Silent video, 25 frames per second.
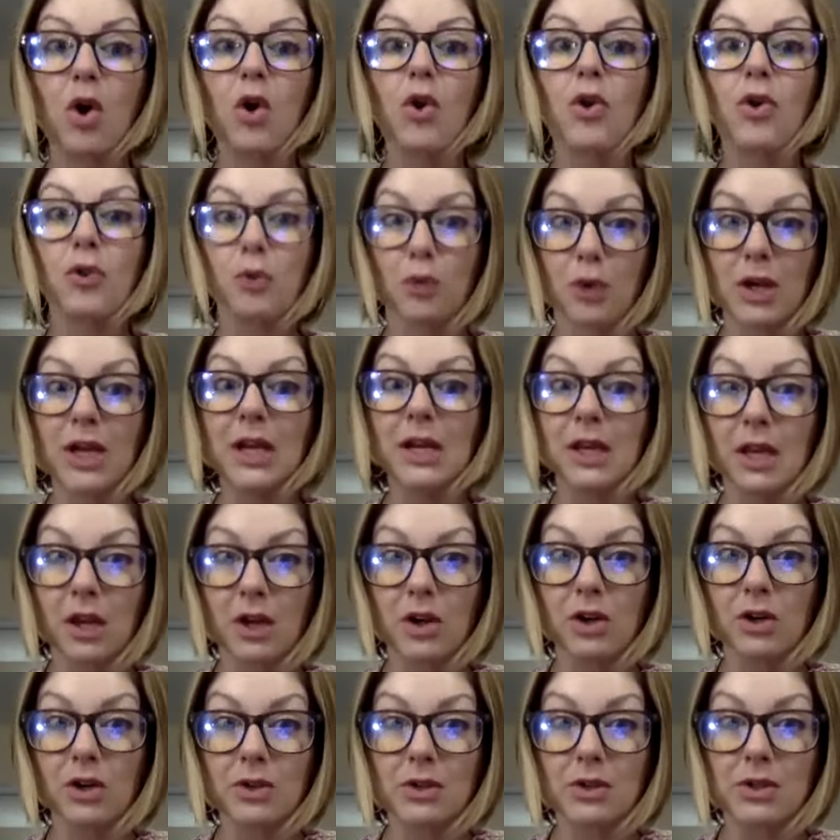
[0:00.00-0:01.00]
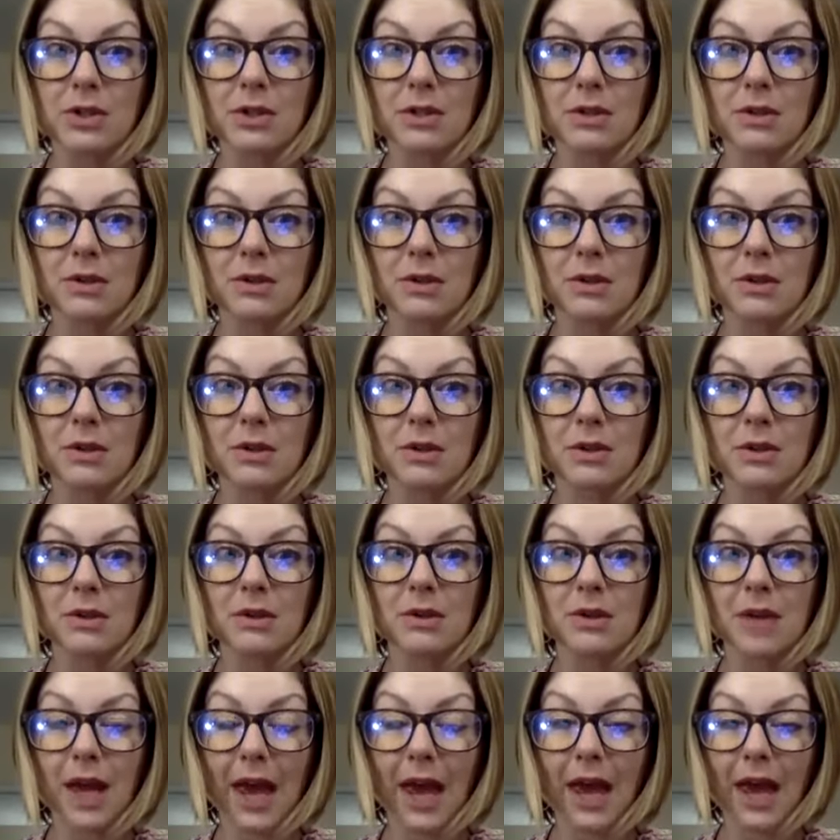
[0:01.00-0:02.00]
3 years.
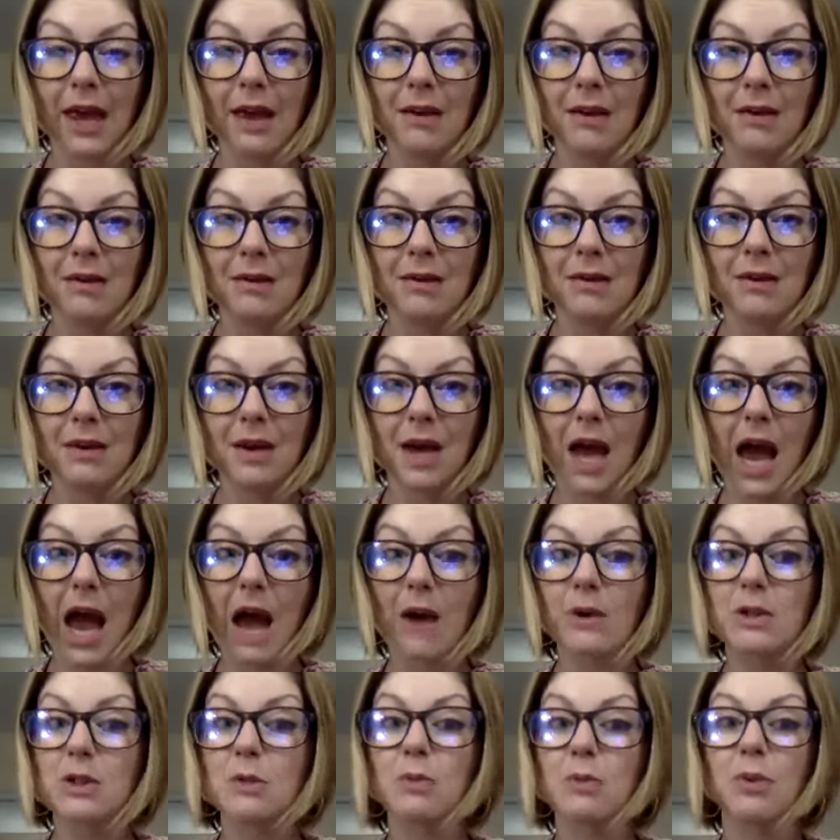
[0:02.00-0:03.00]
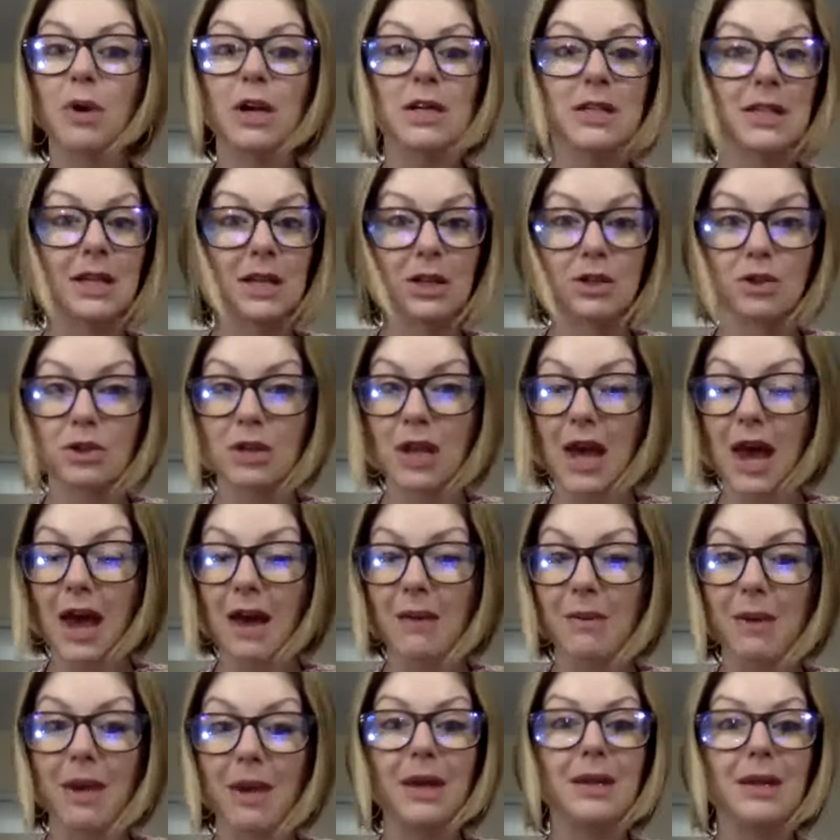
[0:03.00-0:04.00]
Okay? I was a presidential
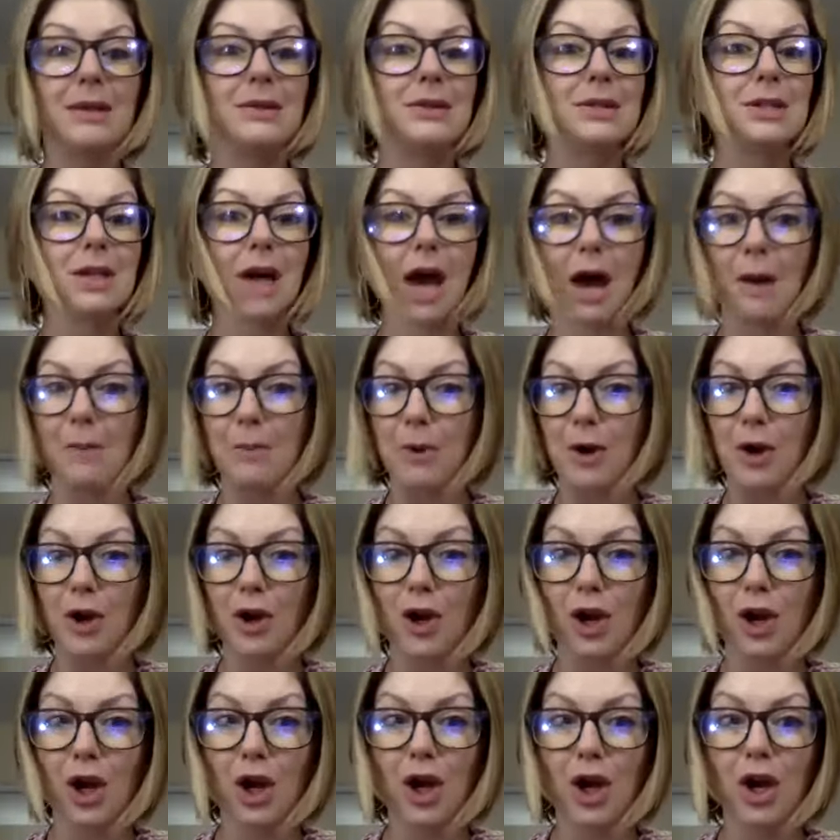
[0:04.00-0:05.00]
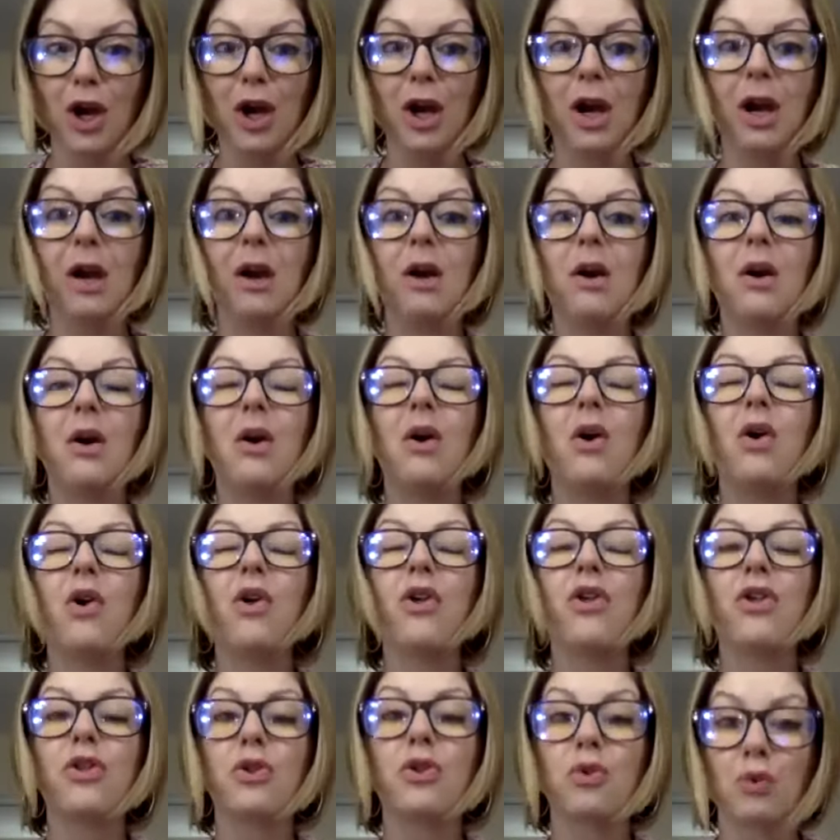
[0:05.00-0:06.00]
diamond, top earner,
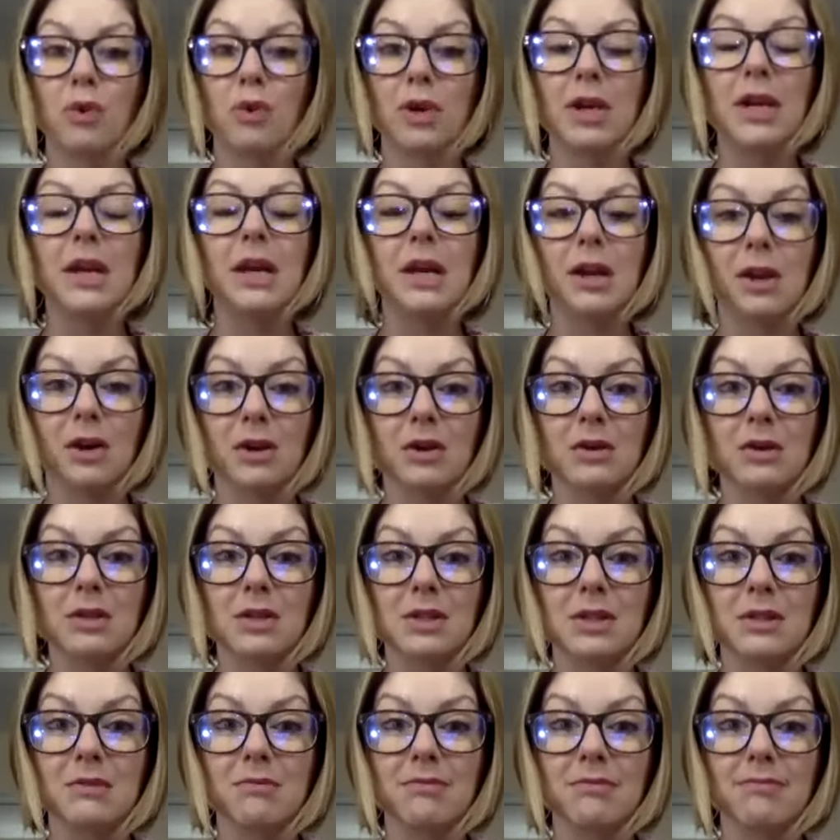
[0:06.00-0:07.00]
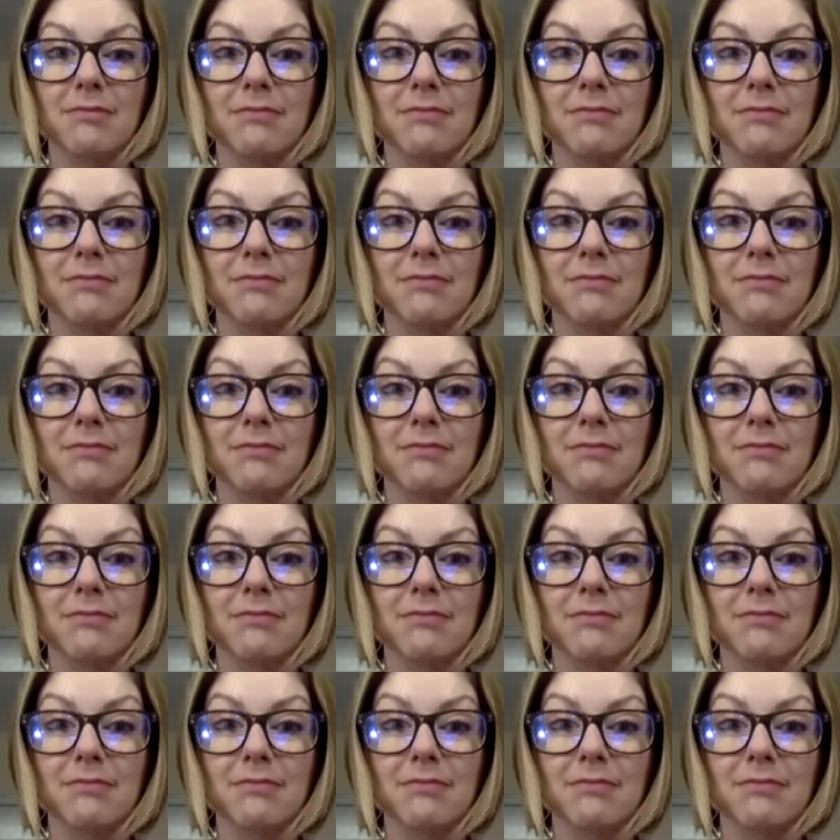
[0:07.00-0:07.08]
3 years.